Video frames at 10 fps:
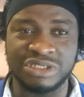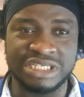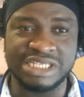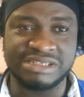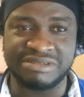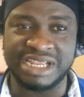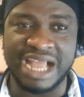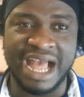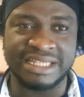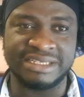in the
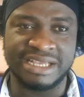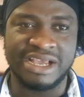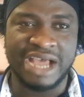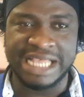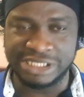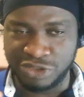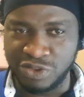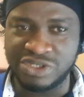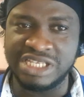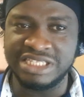UK, and so on
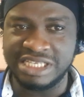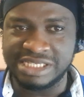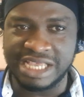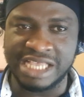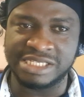and so forth,